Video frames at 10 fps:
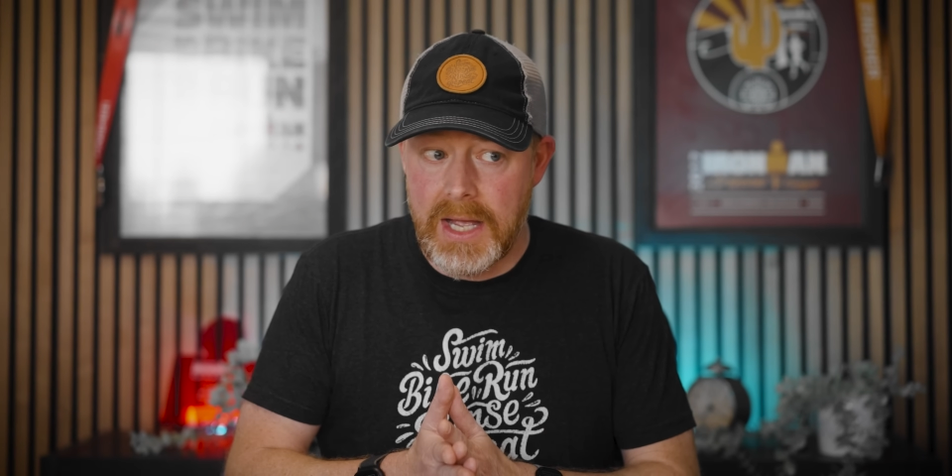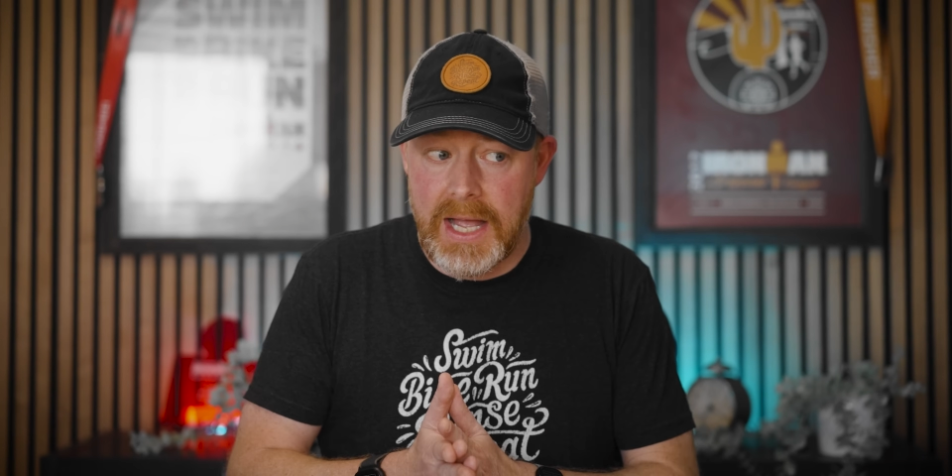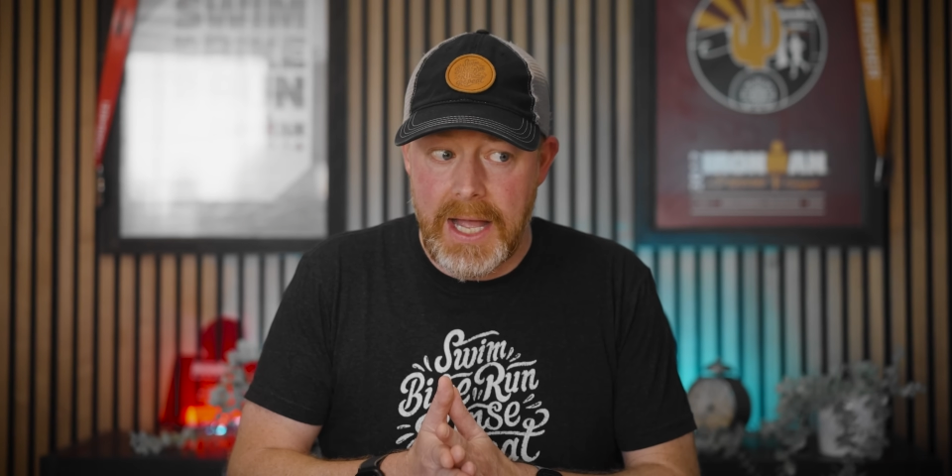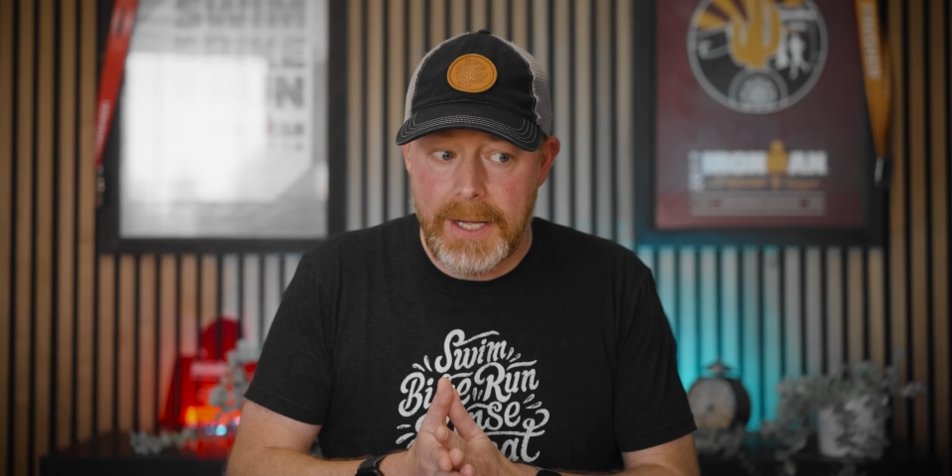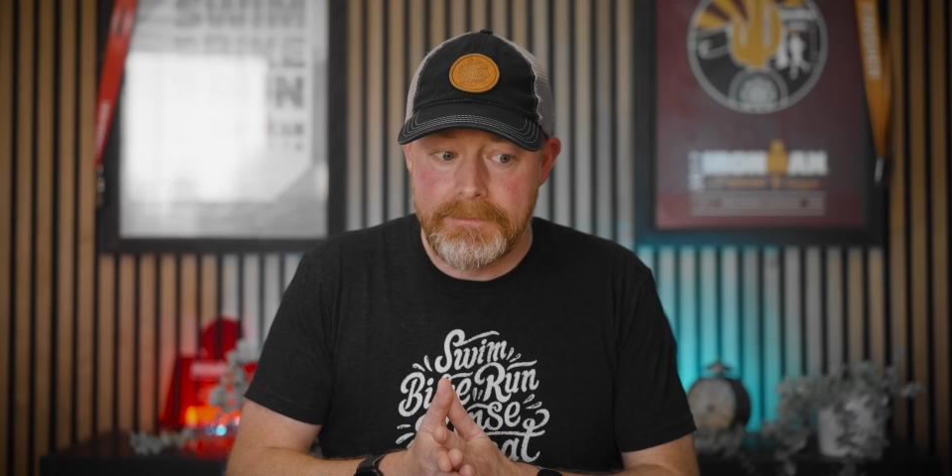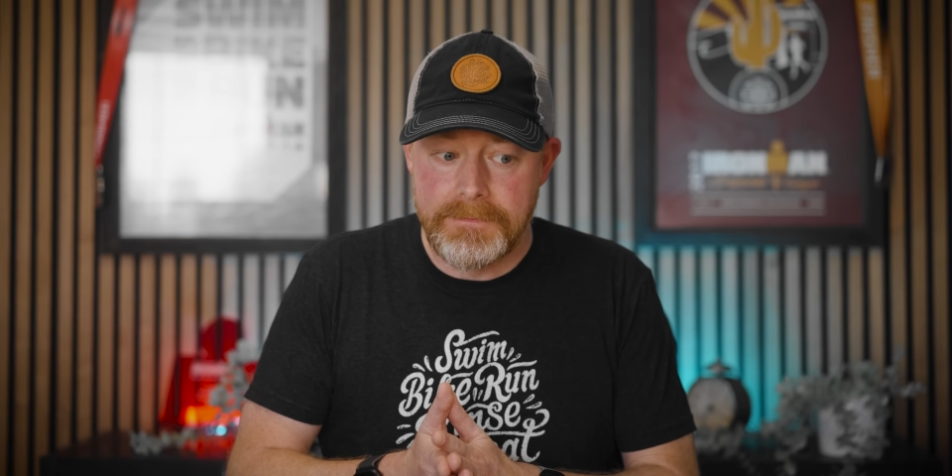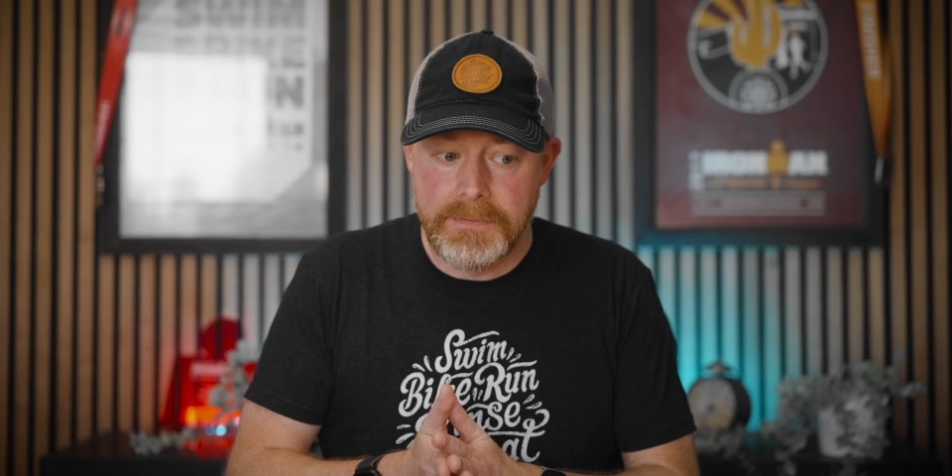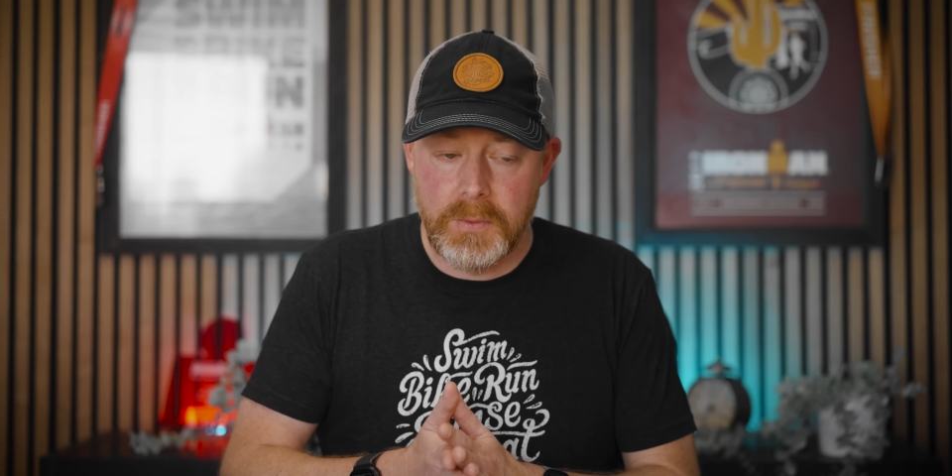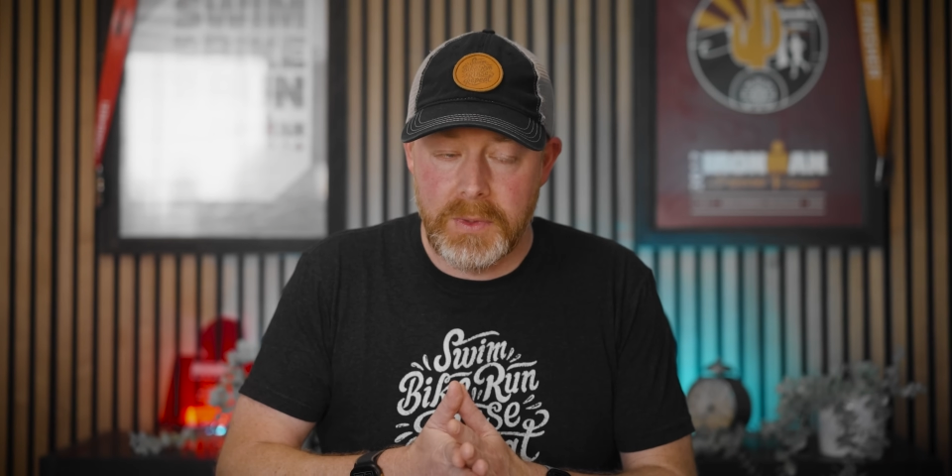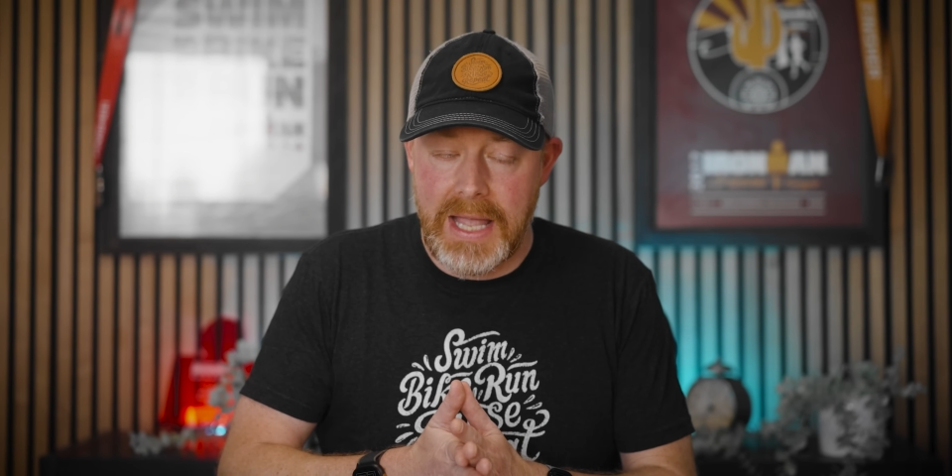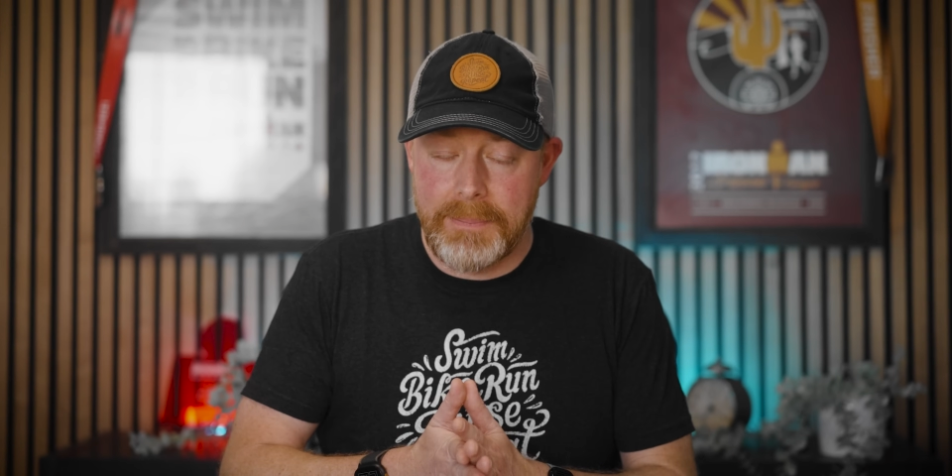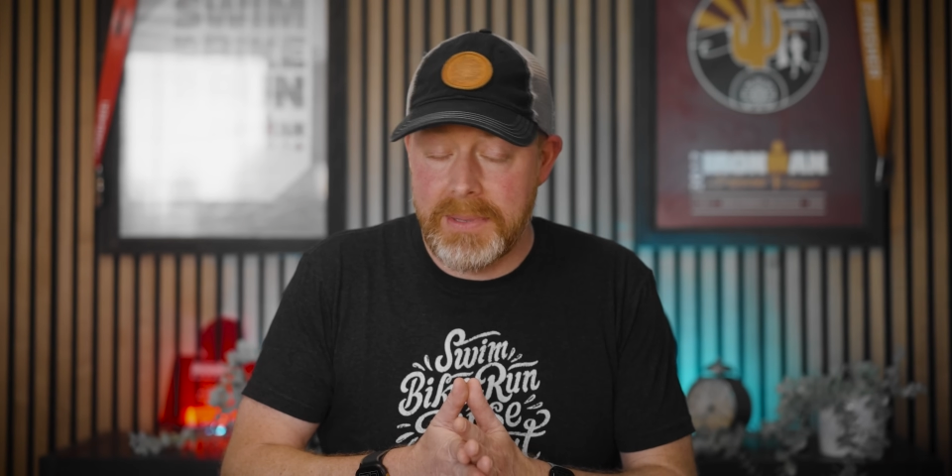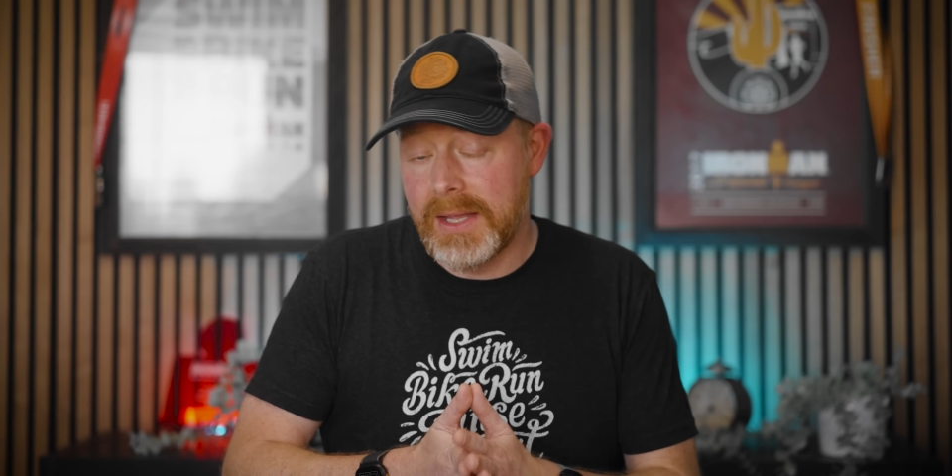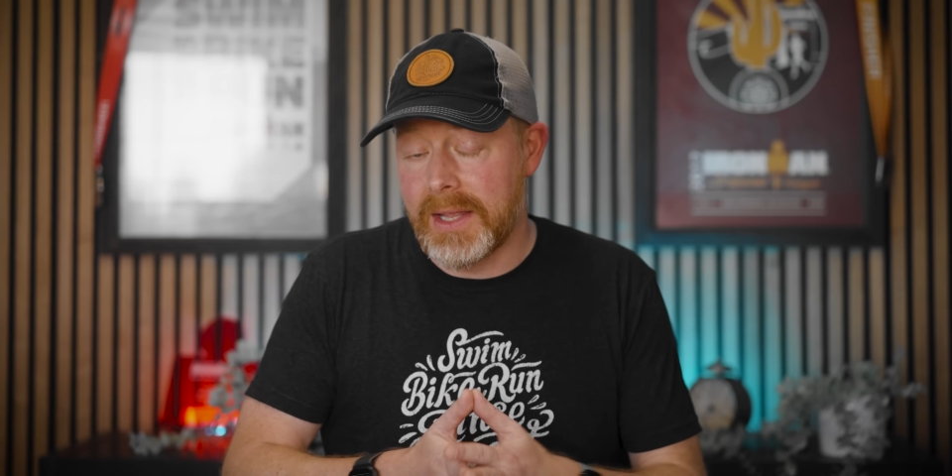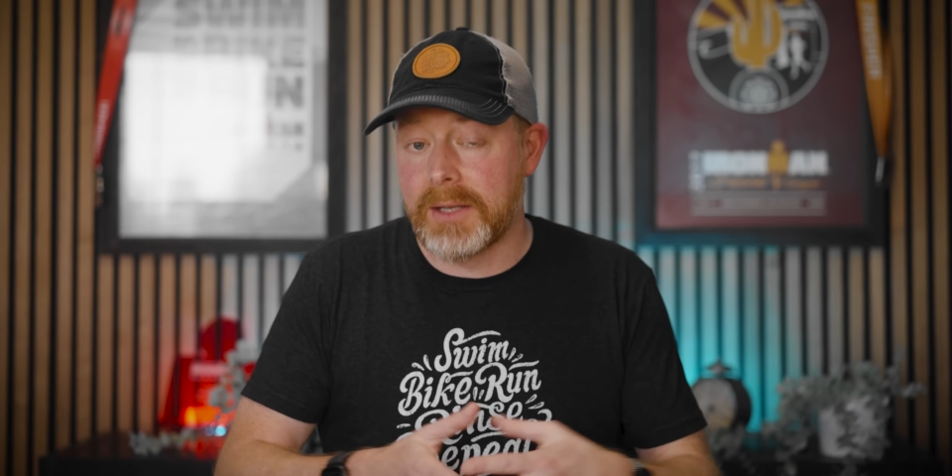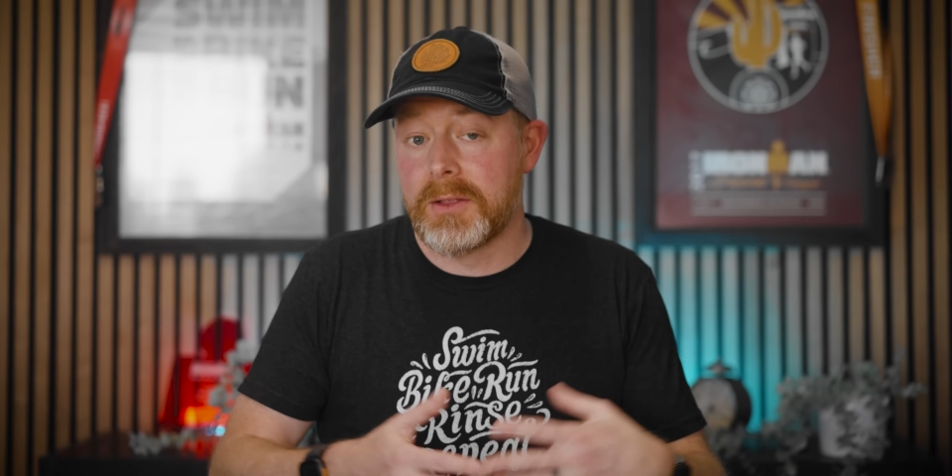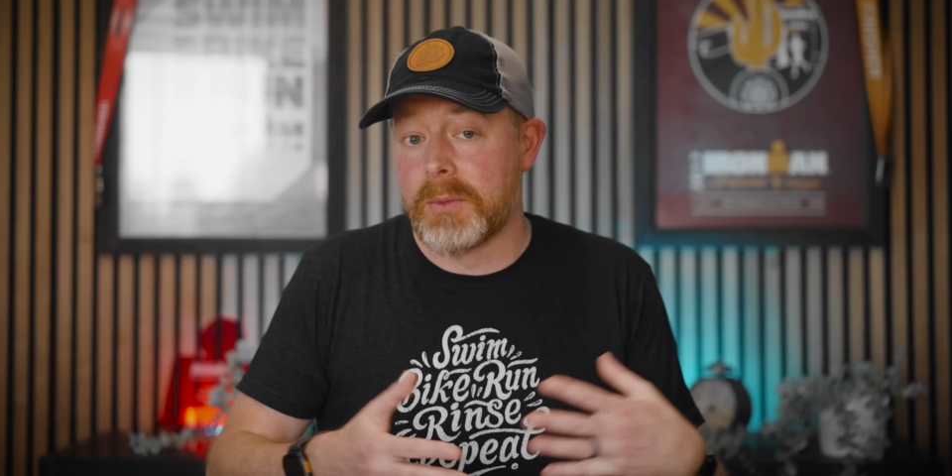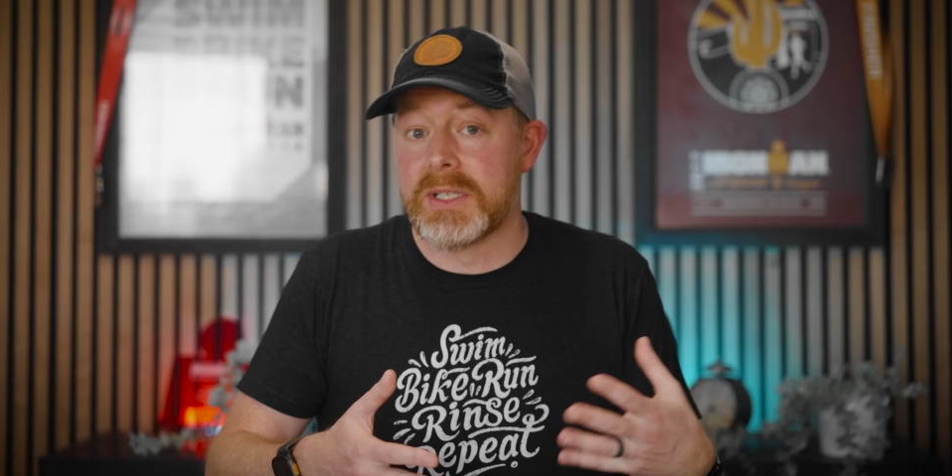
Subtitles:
Would that be like the